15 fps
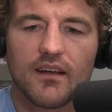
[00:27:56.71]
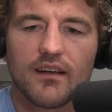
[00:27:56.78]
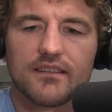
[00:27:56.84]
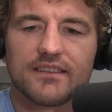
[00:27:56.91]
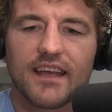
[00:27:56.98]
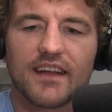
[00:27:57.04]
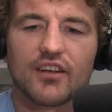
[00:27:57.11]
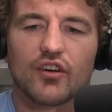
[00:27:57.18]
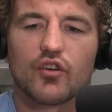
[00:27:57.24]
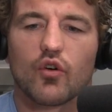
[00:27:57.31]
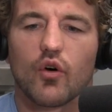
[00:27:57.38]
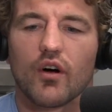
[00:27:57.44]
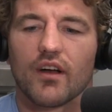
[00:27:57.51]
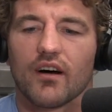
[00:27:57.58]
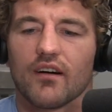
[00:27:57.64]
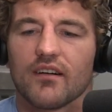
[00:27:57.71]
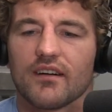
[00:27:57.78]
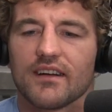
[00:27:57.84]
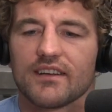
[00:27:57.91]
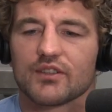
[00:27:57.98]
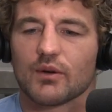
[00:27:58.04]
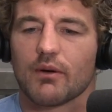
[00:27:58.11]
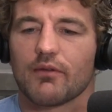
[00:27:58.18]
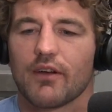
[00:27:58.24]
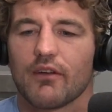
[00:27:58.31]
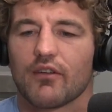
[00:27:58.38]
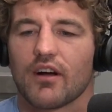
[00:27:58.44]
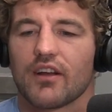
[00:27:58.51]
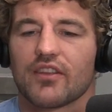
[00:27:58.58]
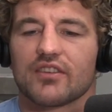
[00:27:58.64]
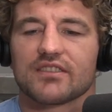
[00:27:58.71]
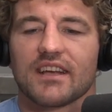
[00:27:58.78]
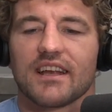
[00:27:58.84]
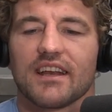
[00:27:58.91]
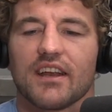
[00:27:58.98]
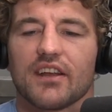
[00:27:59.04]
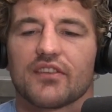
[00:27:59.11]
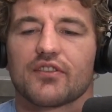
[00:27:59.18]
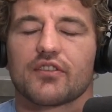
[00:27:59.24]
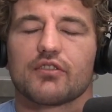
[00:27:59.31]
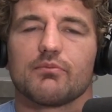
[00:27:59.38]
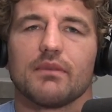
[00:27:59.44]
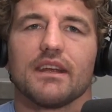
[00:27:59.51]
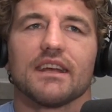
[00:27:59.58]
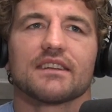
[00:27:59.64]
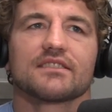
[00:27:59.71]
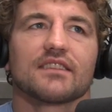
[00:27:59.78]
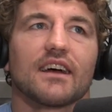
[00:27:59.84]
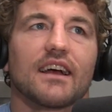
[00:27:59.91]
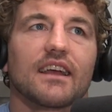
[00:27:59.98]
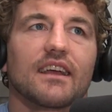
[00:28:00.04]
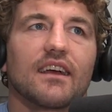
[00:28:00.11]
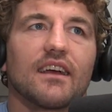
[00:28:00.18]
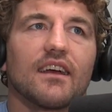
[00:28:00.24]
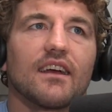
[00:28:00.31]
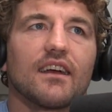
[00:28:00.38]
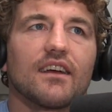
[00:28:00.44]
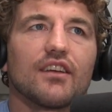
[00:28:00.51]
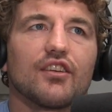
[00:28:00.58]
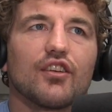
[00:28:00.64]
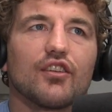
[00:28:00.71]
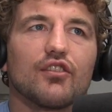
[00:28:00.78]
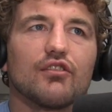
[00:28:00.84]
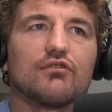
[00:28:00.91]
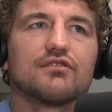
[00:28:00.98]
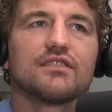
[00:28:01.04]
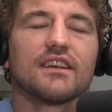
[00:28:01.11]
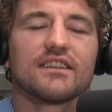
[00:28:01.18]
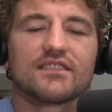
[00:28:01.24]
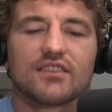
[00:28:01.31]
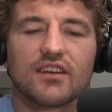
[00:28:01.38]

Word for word: Daniel Coyle, he's one of my favorite authors. And it, to me, it's like, you know, you, it's